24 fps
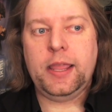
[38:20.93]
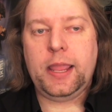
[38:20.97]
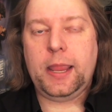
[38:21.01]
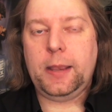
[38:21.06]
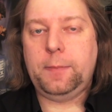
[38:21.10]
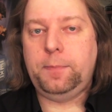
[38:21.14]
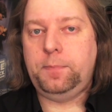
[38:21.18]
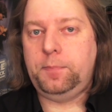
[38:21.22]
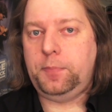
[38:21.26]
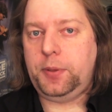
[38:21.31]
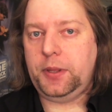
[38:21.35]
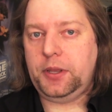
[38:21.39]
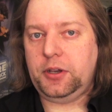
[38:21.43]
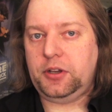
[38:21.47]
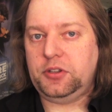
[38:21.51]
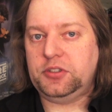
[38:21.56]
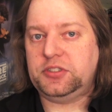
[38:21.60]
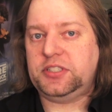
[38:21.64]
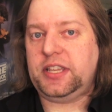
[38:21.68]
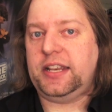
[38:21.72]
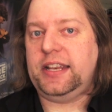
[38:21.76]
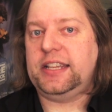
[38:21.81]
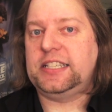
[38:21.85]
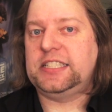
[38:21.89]
It
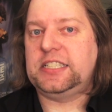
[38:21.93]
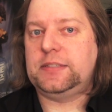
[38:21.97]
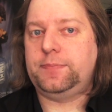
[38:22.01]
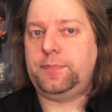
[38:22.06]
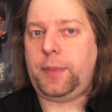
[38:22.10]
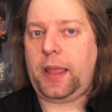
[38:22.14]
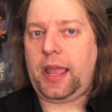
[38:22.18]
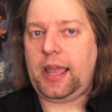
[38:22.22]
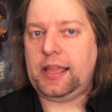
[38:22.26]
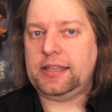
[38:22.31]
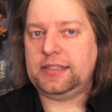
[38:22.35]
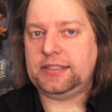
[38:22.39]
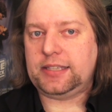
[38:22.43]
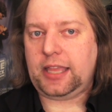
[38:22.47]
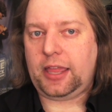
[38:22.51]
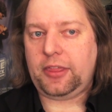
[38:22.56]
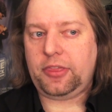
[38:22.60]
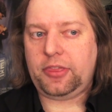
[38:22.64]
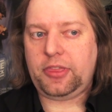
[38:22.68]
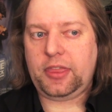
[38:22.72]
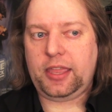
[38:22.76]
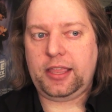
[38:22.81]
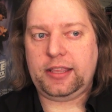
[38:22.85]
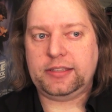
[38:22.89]
builds and expands
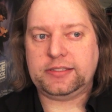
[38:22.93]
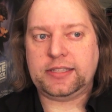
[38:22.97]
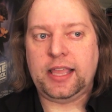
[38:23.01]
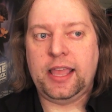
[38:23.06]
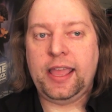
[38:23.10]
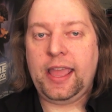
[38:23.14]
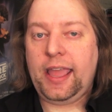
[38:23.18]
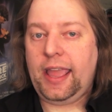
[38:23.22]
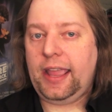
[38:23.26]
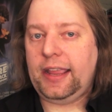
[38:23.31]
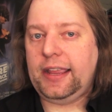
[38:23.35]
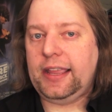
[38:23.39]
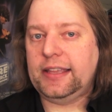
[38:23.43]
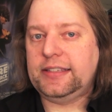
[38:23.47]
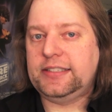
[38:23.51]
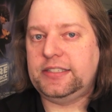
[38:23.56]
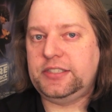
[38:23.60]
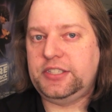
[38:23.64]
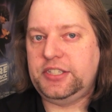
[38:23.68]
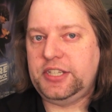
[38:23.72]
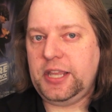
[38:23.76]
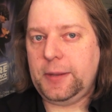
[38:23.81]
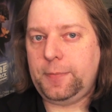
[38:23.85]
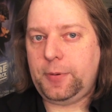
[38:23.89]
on things and gets
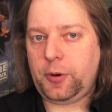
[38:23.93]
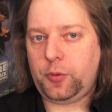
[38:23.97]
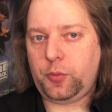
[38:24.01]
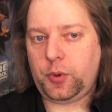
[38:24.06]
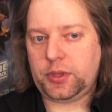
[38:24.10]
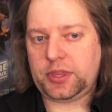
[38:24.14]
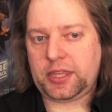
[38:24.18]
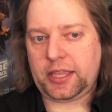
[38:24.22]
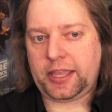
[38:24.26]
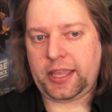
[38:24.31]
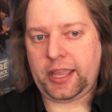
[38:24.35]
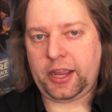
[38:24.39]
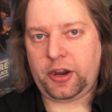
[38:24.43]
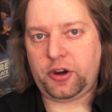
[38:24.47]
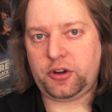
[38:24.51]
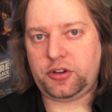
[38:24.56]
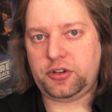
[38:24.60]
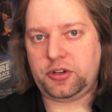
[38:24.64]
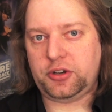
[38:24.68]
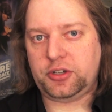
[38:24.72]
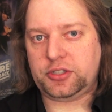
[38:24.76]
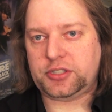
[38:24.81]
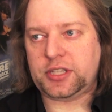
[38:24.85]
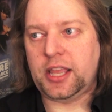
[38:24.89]
deeper with the
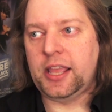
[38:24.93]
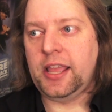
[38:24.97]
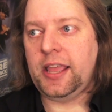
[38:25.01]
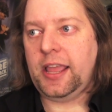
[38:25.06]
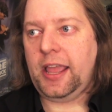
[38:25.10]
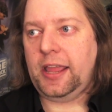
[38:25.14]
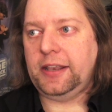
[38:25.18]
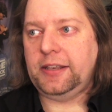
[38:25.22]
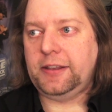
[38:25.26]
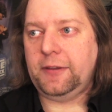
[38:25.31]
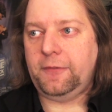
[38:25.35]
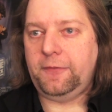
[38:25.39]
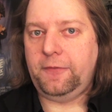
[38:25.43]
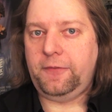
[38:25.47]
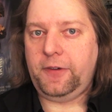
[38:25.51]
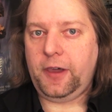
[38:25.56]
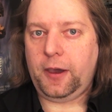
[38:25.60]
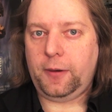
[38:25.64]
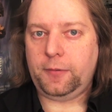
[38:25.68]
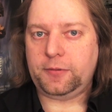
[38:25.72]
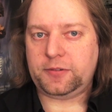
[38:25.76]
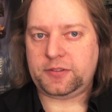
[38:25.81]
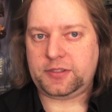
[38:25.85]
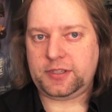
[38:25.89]
characters and
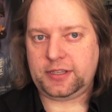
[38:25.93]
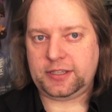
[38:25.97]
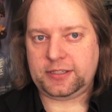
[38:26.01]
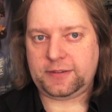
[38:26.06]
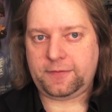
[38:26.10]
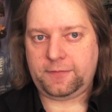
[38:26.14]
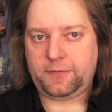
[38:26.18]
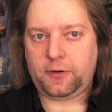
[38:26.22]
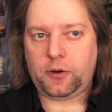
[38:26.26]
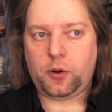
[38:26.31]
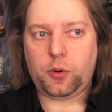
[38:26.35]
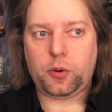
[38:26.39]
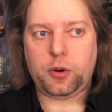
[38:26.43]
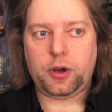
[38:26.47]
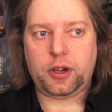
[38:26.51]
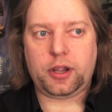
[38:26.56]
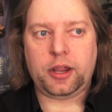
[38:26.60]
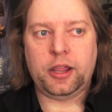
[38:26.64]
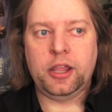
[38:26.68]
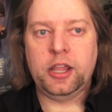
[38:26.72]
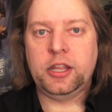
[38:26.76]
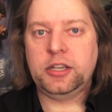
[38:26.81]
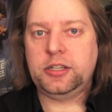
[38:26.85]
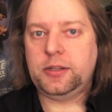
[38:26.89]
develops things forward